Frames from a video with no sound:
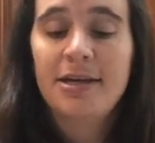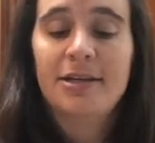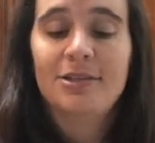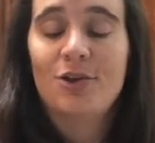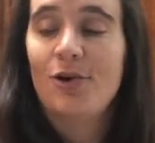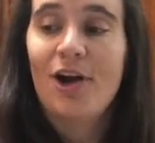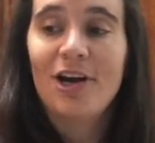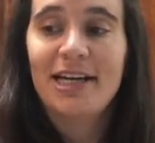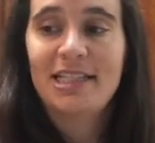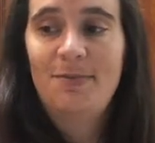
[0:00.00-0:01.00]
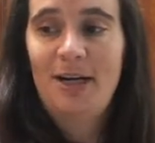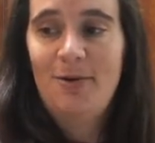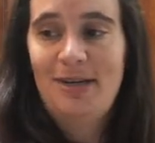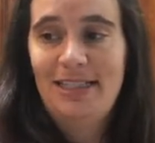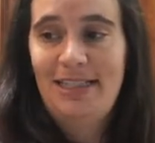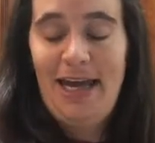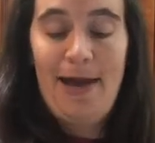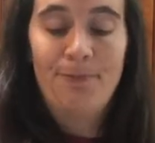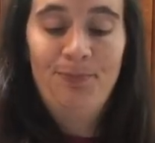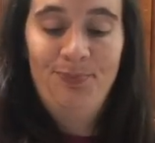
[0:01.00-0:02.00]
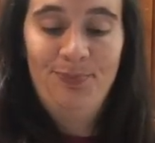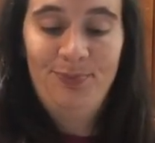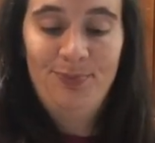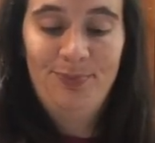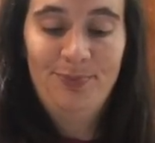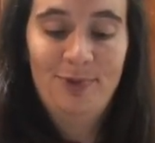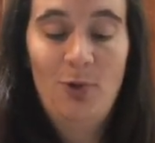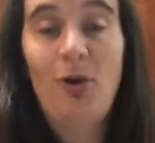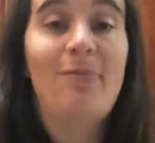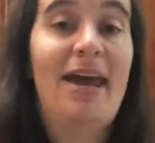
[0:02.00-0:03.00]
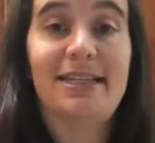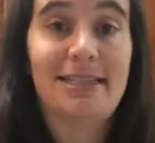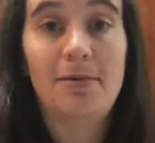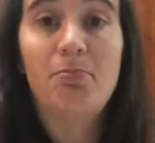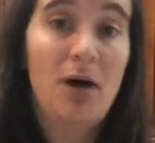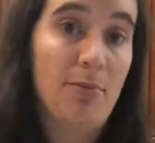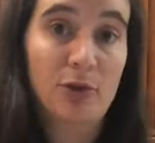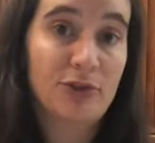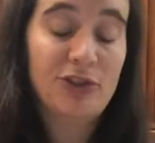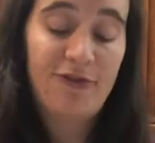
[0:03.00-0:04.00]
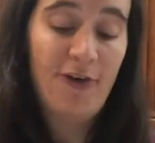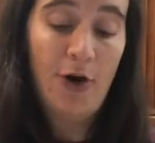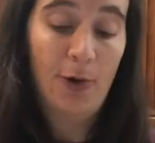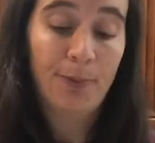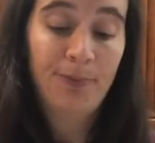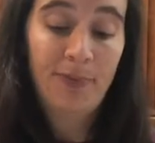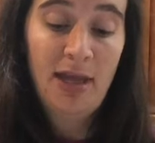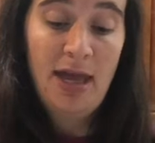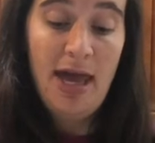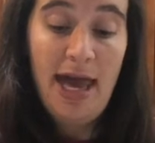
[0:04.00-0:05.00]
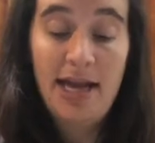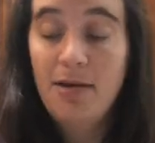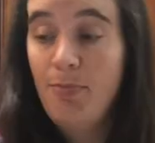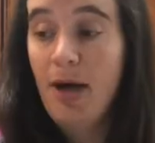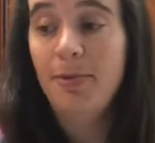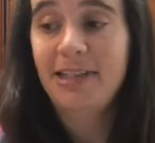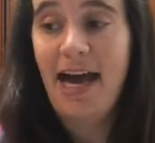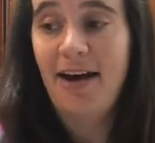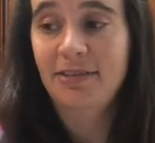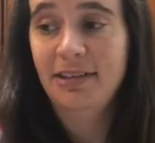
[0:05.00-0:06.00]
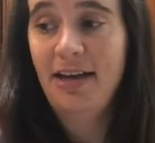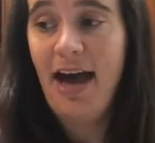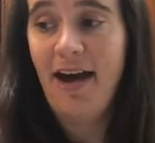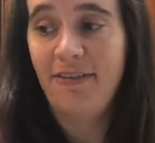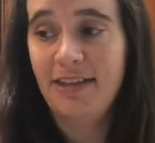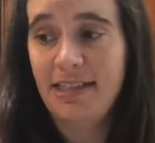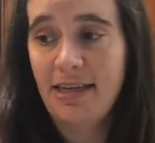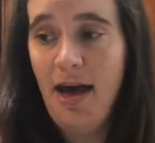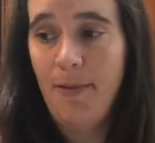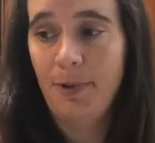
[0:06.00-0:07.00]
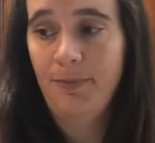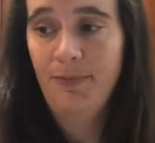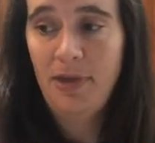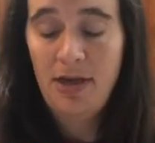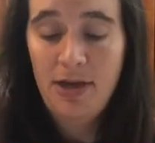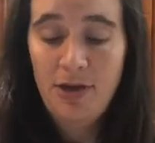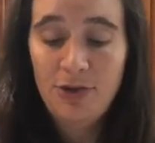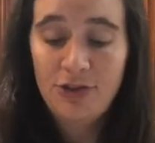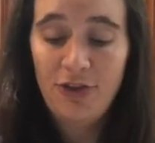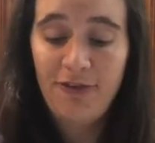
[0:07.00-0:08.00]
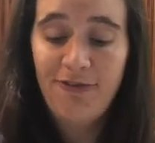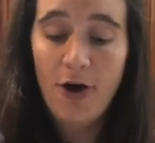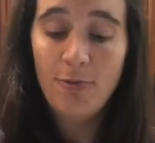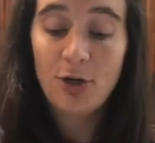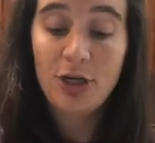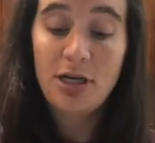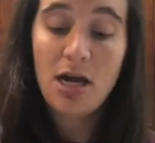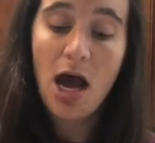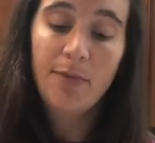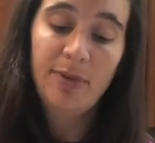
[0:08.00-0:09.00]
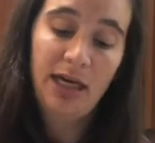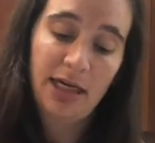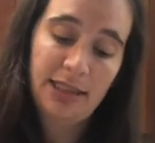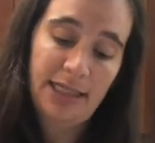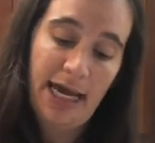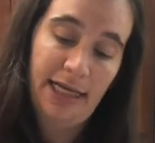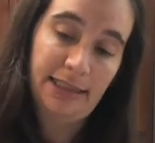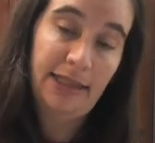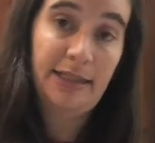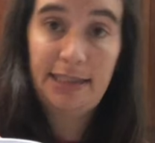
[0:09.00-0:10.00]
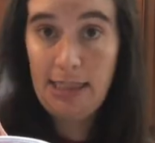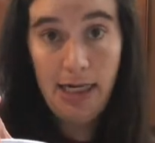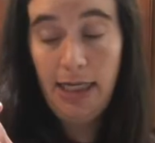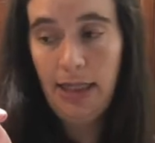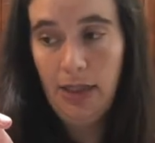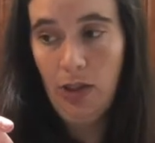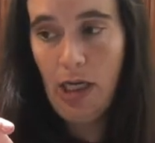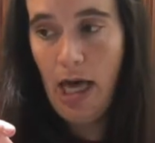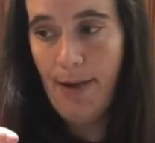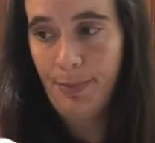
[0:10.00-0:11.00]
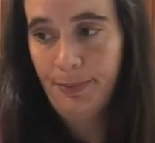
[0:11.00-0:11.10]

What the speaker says: So in our experiment today, we made some bubbles foam, and it bubbled out of this cup. So the foam could not be contained in this tiny little cup.